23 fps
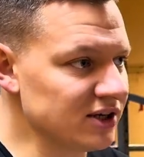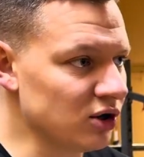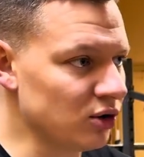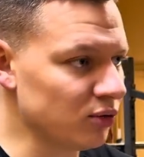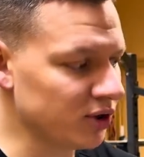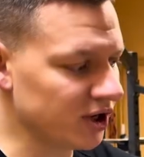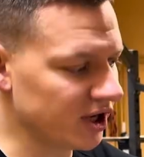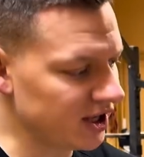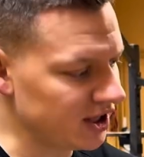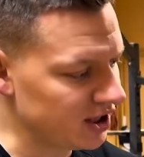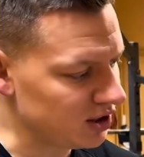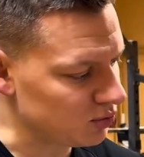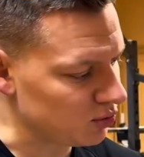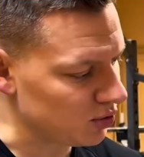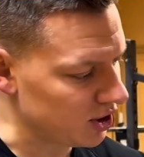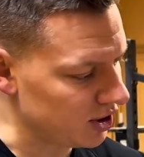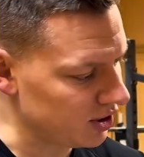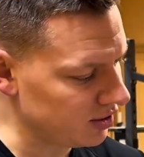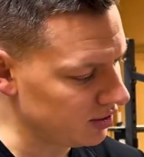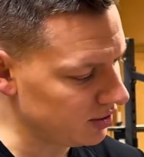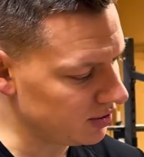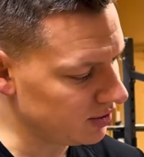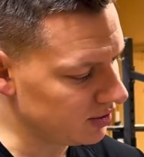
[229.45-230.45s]
going
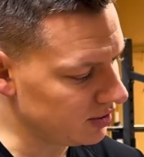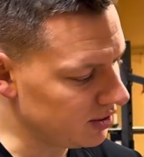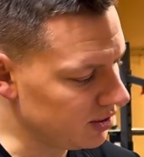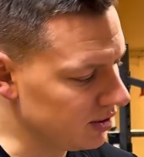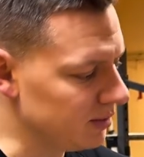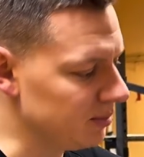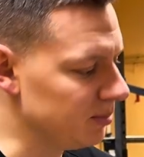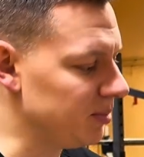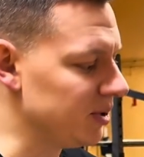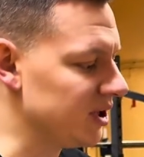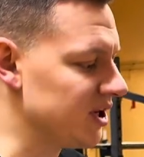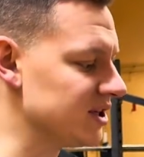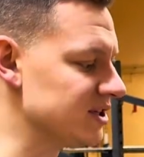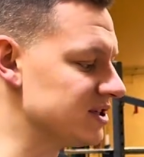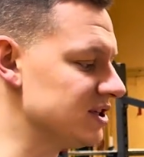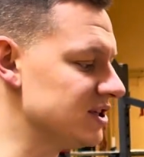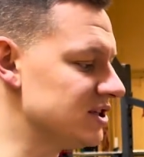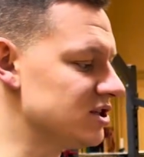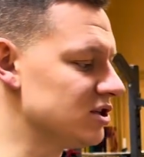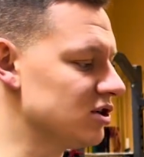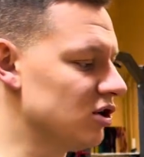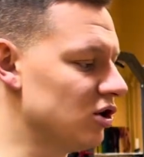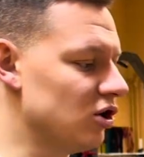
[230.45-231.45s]
anywhere because
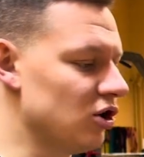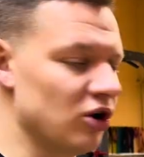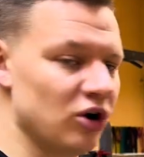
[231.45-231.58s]
it's